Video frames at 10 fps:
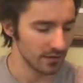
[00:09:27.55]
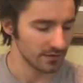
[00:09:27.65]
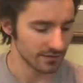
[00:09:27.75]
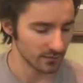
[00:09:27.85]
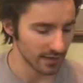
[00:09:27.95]

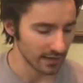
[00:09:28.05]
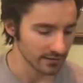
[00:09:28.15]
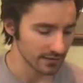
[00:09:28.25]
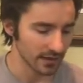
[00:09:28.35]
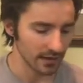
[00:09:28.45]
So
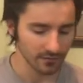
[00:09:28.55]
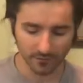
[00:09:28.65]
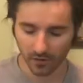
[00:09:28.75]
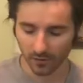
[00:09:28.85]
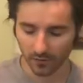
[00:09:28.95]
that's kind of
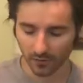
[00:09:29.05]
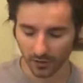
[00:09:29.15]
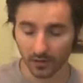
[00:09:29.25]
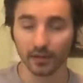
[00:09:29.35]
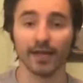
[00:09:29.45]
all the
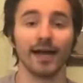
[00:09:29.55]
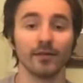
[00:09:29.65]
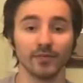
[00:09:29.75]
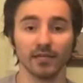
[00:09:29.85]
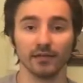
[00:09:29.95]

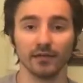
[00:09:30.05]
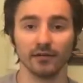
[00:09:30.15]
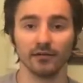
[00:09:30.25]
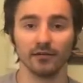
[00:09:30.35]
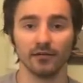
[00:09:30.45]
climbing
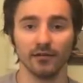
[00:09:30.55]
gear